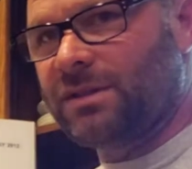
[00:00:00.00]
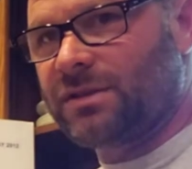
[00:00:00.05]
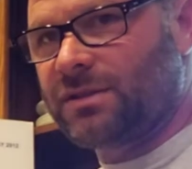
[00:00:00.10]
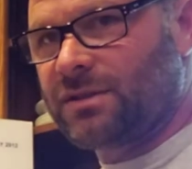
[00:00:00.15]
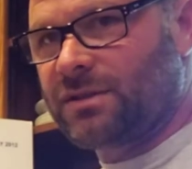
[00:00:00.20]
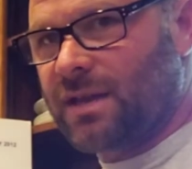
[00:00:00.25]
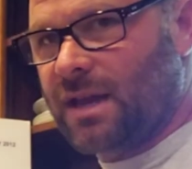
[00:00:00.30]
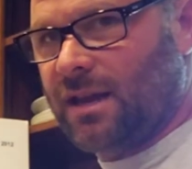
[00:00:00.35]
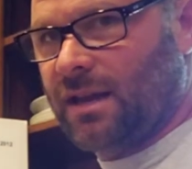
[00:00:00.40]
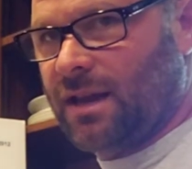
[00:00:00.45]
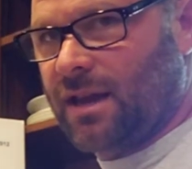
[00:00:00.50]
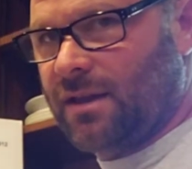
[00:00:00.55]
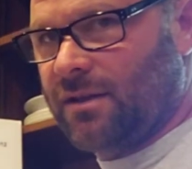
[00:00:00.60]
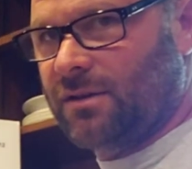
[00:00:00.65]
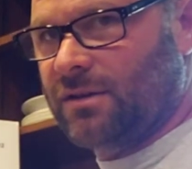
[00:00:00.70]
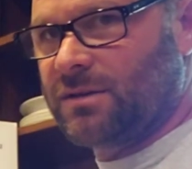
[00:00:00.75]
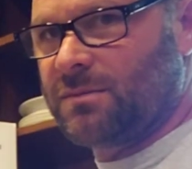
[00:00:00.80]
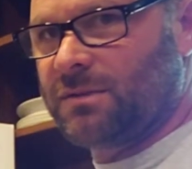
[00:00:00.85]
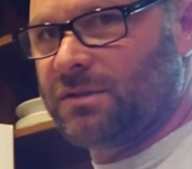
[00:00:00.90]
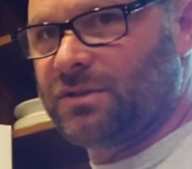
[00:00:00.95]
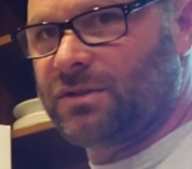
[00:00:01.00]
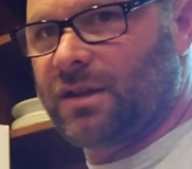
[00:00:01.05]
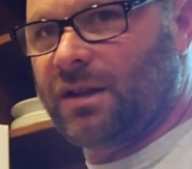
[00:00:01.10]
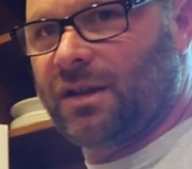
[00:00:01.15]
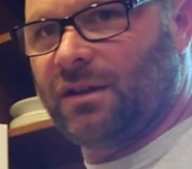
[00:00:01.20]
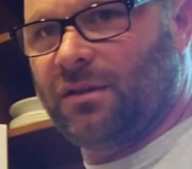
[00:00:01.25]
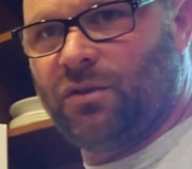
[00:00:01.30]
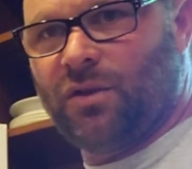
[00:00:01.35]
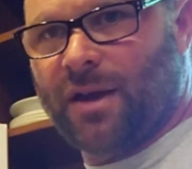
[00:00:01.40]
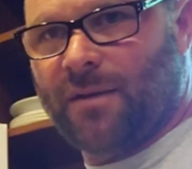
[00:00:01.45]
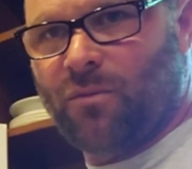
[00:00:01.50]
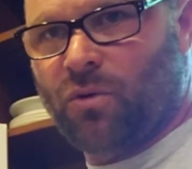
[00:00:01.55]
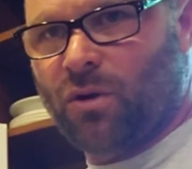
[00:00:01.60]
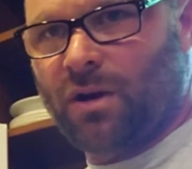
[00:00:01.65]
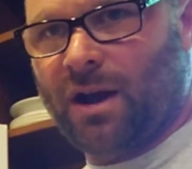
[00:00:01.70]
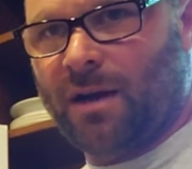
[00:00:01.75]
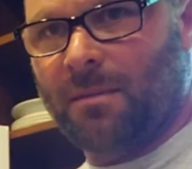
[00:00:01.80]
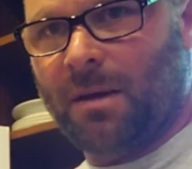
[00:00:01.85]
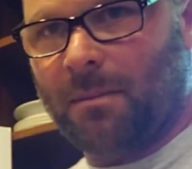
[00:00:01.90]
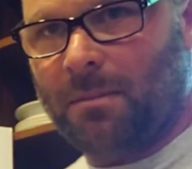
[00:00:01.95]
stay together as much as you can. You have more
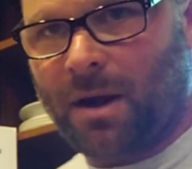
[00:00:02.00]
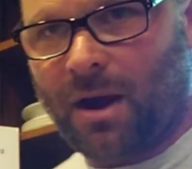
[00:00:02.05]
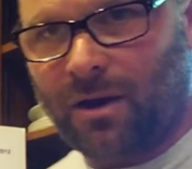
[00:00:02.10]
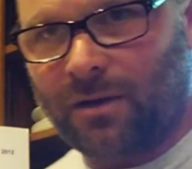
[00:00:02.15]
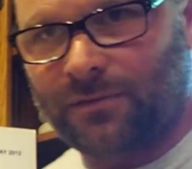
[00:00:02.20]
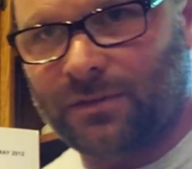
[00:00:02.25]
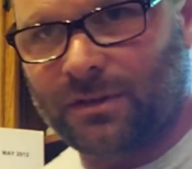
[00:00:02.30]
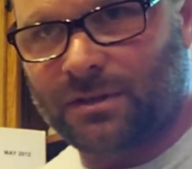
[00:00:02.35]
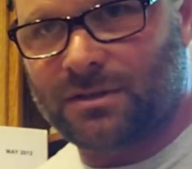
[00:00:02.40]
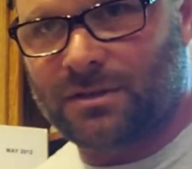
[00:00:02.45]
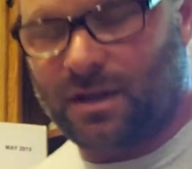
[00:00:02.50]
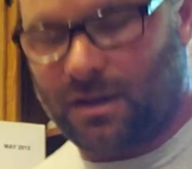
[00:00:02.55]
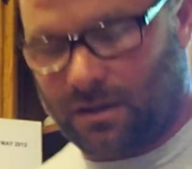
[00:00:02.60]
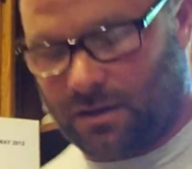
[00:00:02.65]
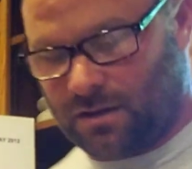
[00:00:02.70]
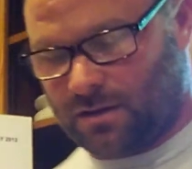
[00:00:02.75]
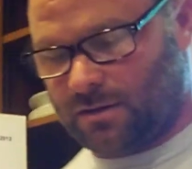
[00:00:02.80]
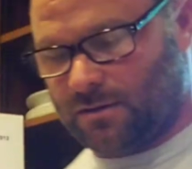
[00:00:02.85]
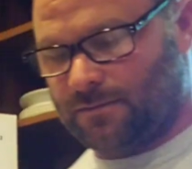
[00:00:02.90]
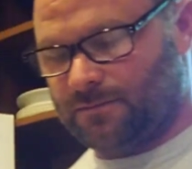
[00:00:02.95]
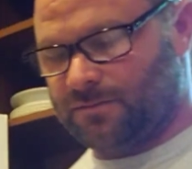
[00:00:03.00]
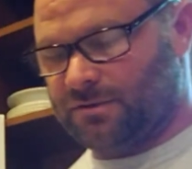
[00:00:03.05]
combat power if you can stay together.